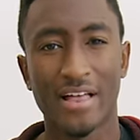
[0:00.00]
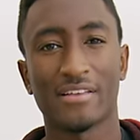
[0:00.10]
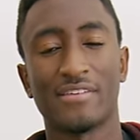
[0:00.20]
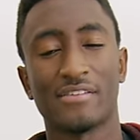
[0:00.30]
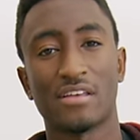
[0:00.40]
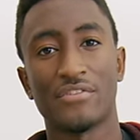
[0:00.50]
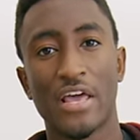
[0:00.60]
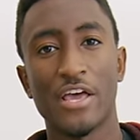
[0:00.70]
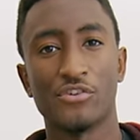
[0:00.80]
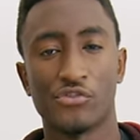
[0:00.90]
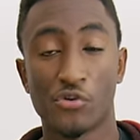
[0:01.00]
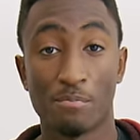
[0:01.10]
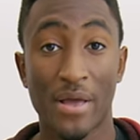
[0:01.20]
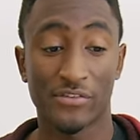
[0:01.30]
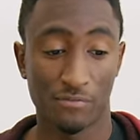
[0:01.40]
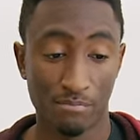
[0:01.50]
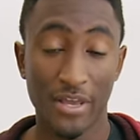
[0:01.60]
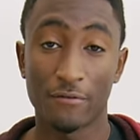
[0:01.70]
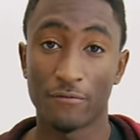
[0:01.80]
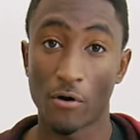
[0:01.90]
Galaxy S7 Edge is your best
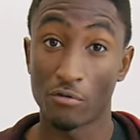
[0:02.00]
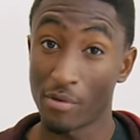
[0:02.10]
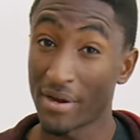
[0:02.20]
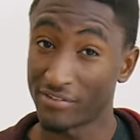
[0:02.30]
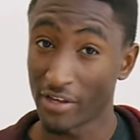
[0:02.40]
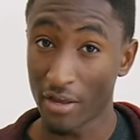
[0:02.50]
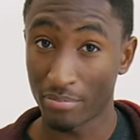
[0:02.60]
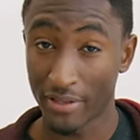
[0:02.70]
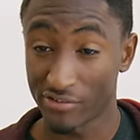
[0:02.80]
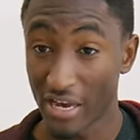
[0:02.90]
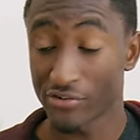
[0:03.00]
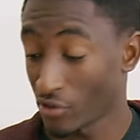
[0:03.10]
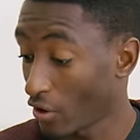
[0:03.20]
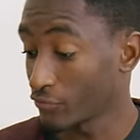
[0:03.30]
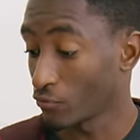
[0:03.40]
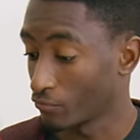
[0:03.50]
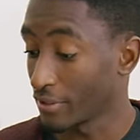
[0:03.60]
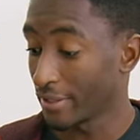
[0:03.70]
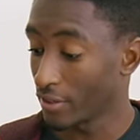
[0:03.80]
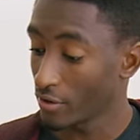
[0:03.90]
big phone, but my second place is actually also
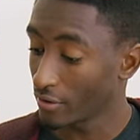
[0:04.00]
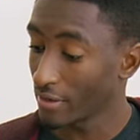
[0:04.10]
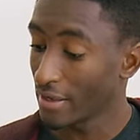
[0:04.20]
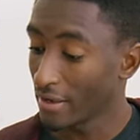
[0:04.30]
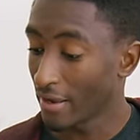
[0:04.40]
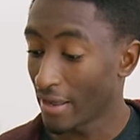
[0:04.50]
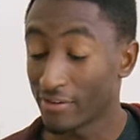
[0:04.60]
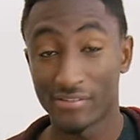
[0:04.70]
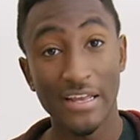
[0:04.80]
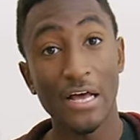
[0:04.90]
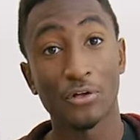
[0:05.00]
really good, and it's the